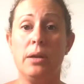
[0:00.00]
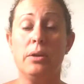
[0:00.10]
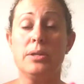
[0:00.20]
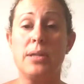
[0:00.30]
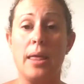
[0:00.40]
You're
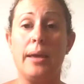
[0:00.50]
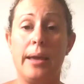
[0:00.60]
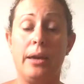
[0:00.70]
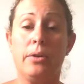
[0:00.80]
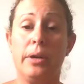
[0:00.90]
selling
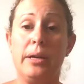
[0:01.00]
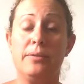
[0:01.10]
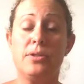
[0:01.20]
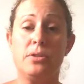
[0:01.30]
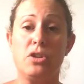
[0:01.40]
a creative
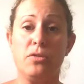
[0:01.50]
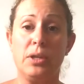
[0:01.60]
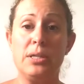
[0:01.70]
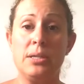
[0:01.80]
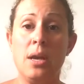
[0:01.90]

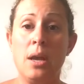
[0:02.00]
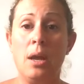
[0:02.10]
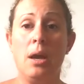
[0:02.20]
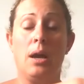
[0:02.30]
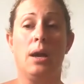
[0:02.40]
service
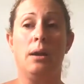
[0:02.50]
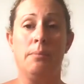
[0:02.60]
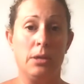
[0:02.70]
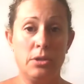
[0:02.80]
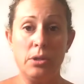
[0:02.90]

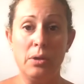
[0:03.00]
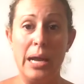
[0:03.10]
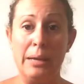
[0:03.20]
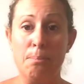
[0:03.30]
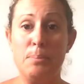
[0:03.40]
to
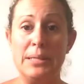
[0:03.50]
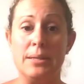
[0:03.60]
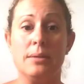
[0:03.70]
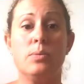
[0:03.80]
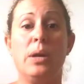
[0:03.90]
a business.